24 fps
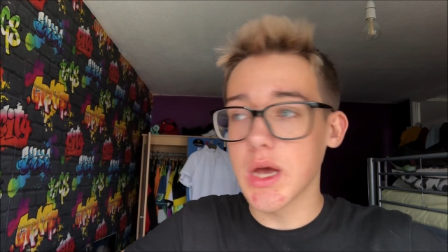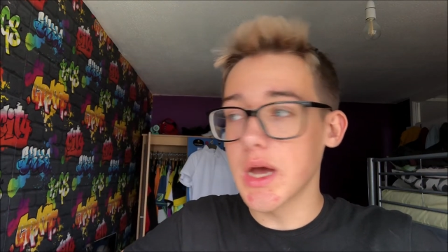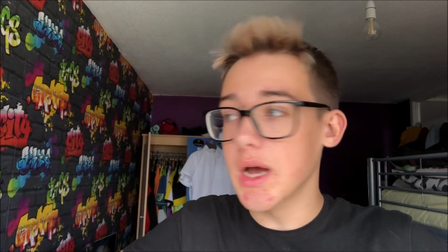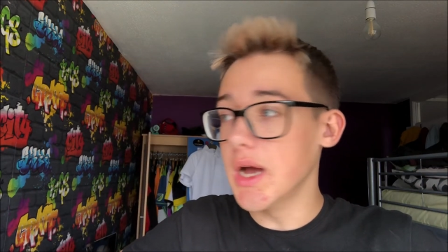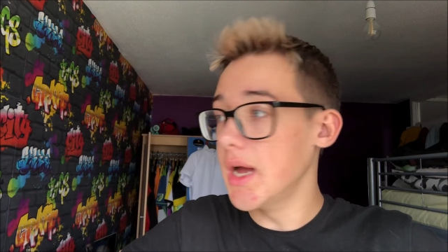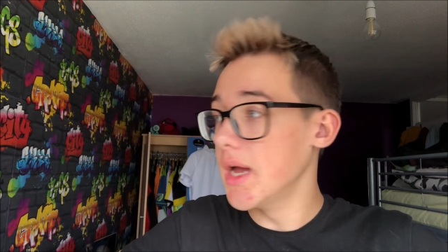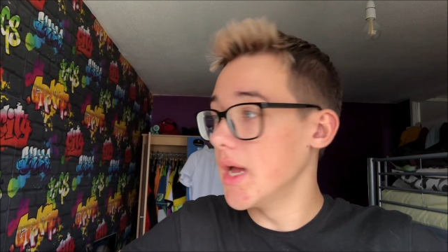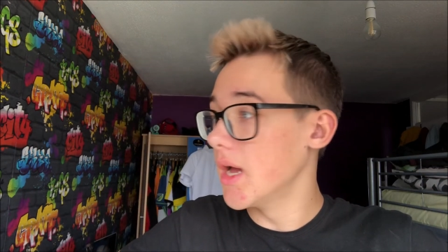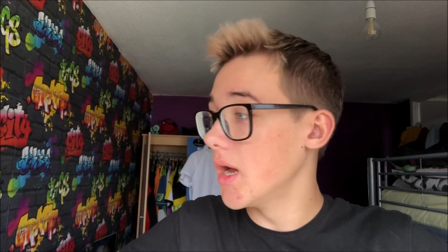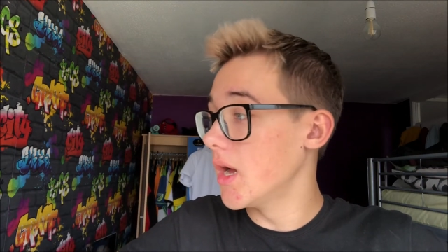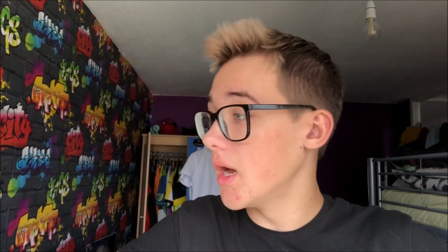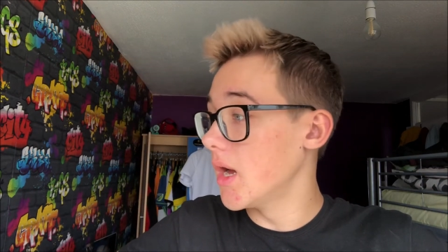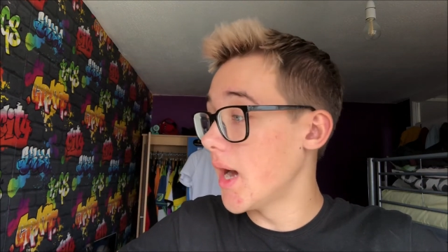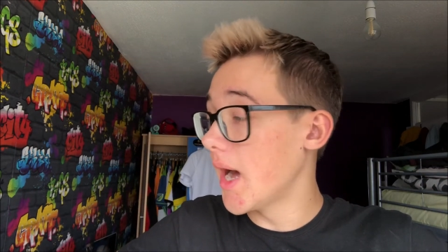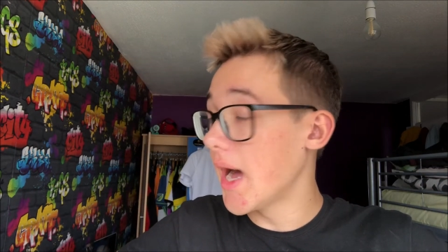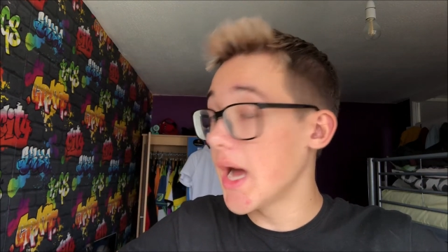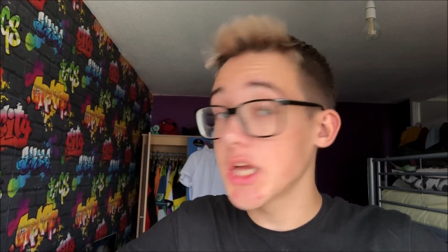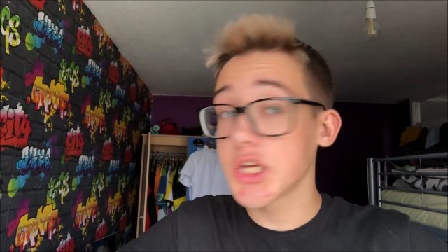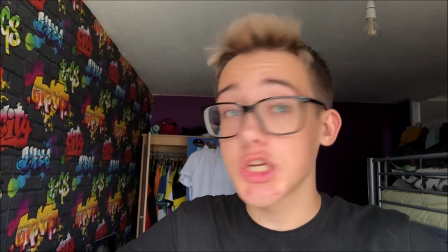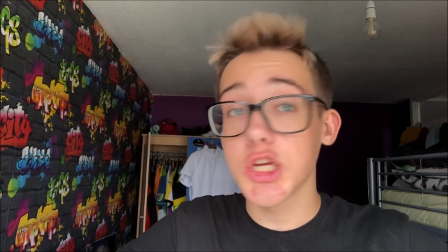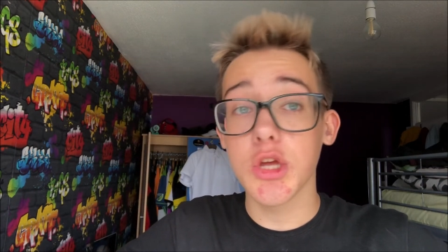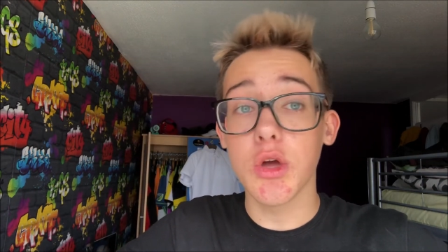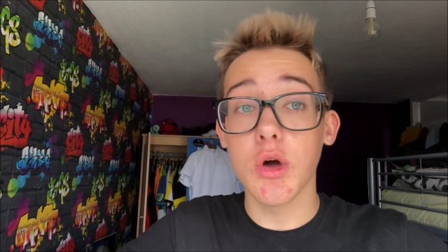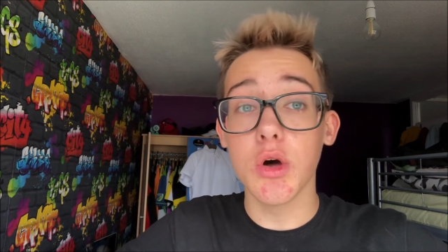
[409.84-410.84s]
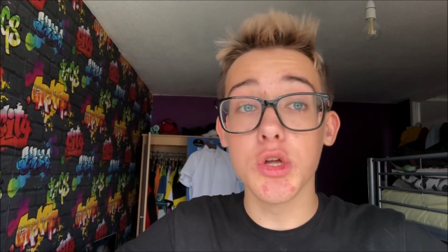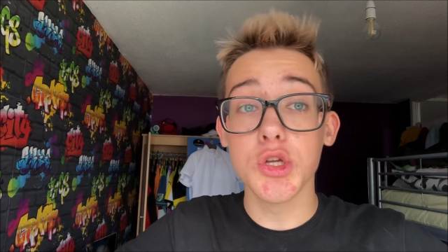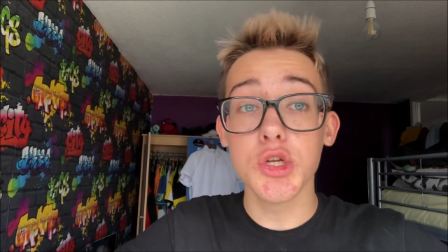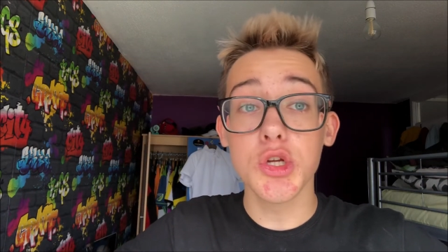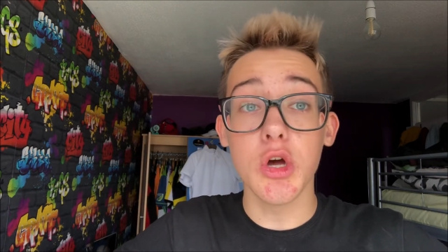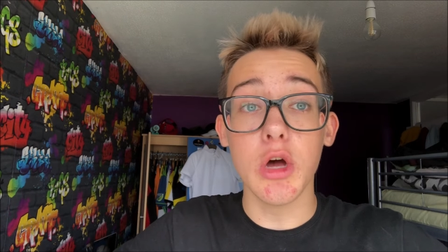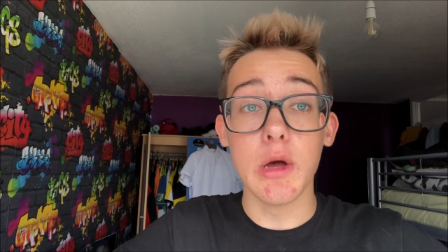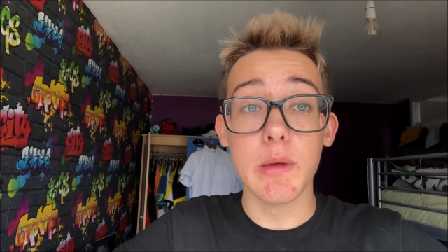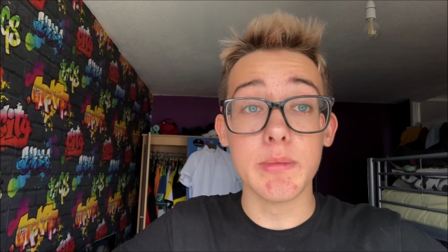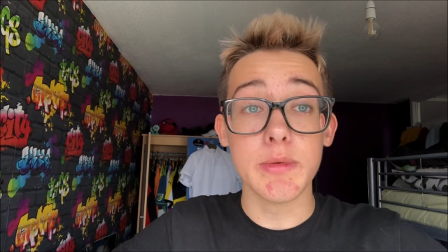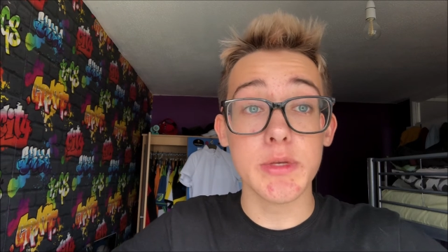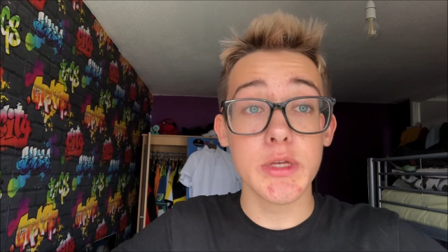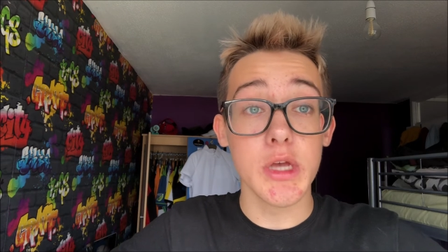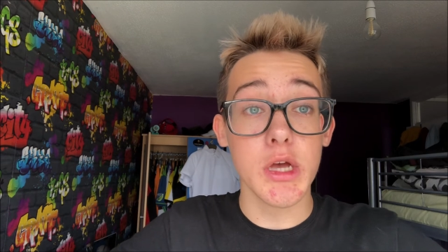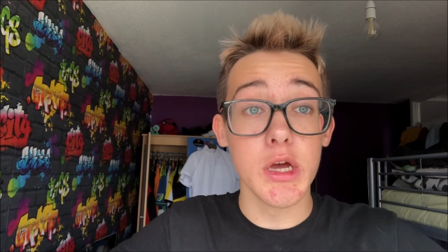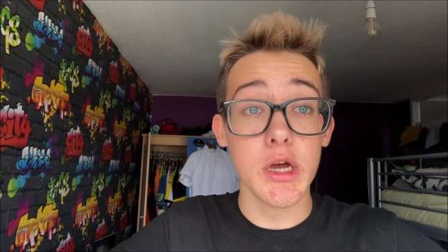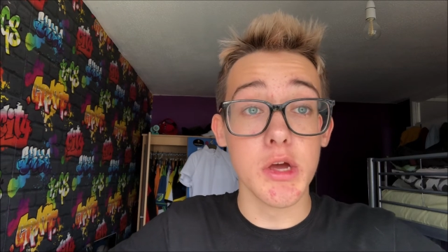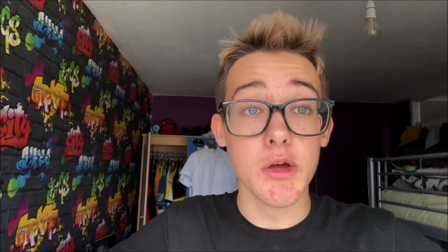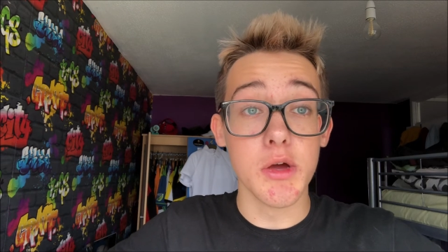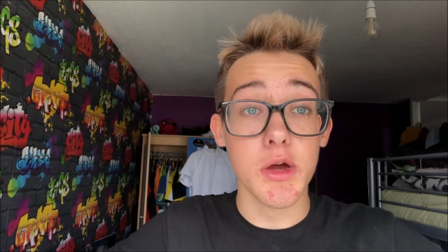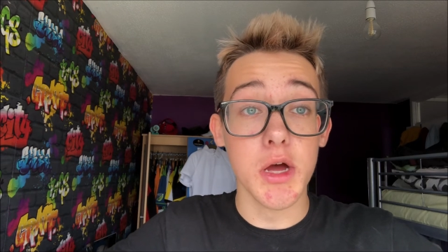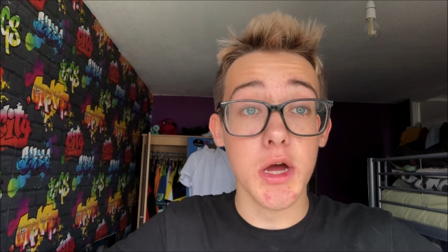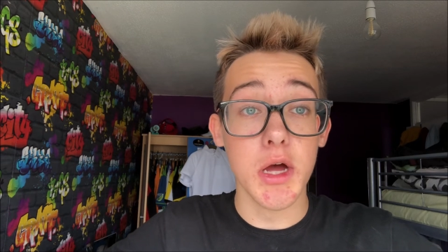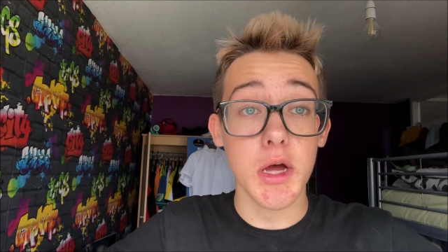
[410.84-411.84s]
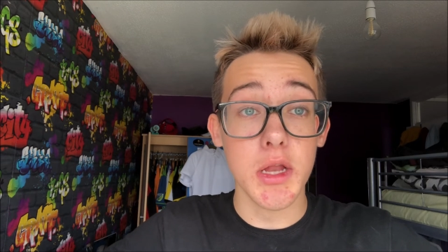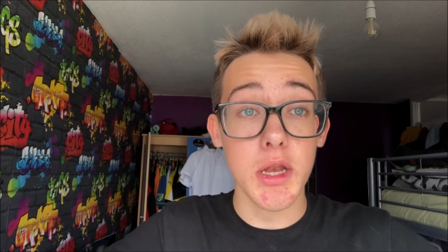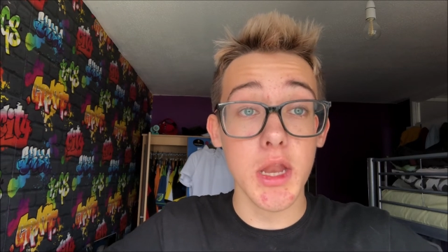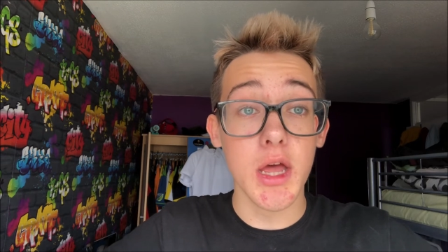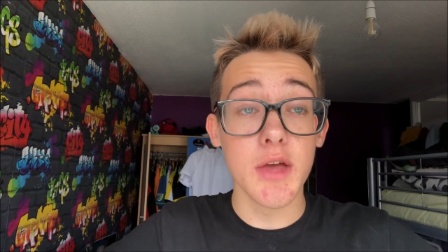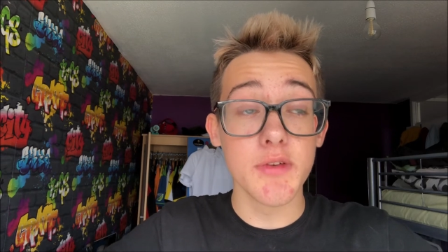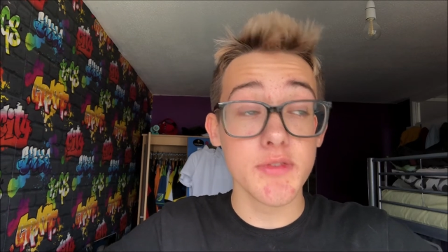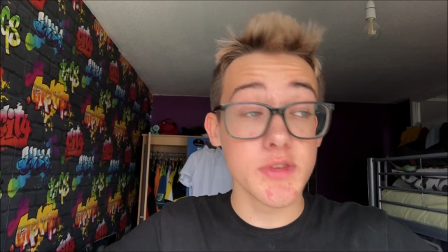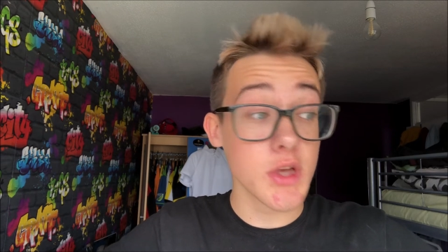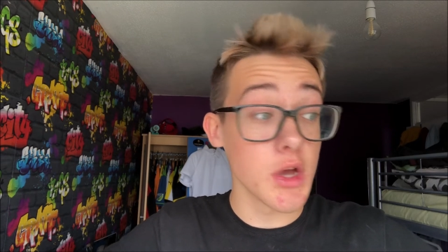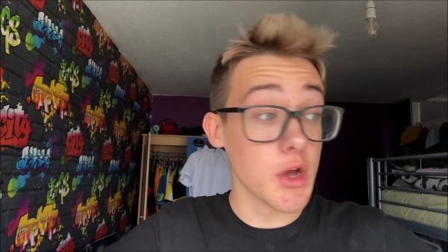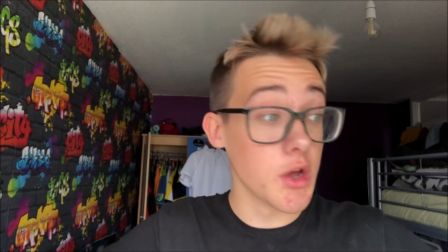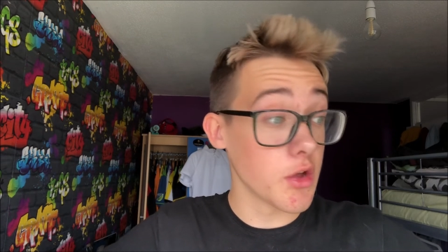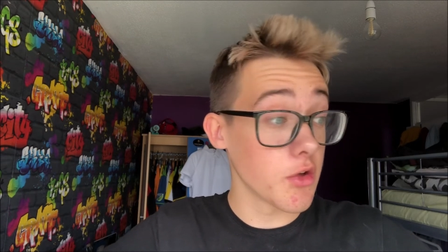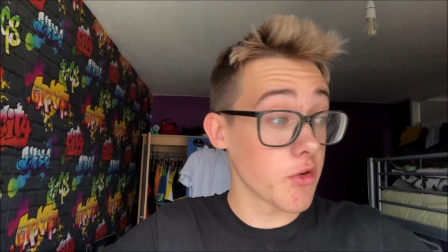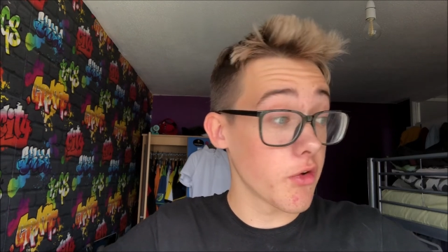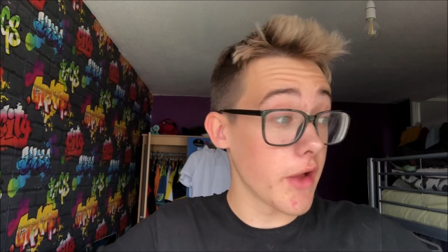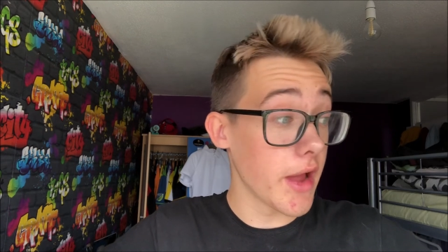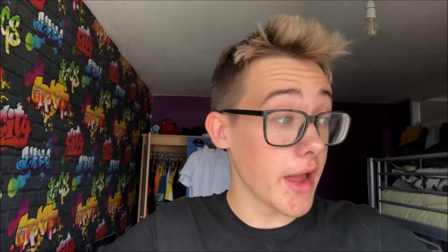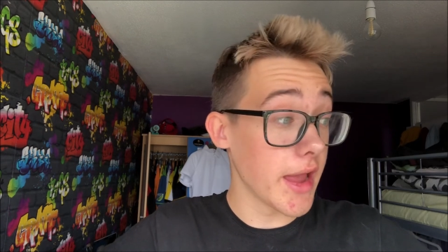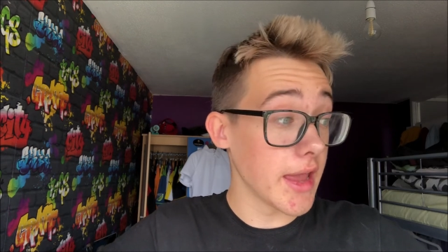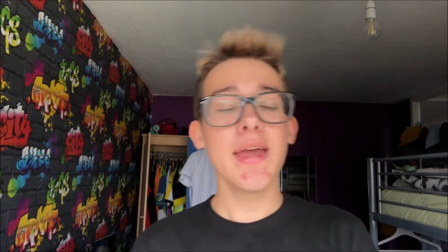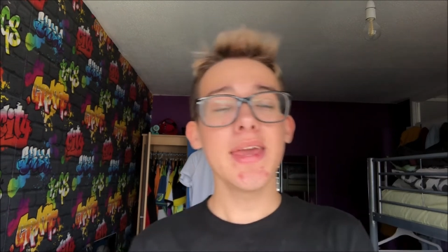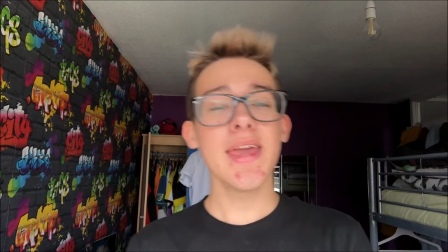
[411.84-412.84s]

I actually got a job, so life's going great.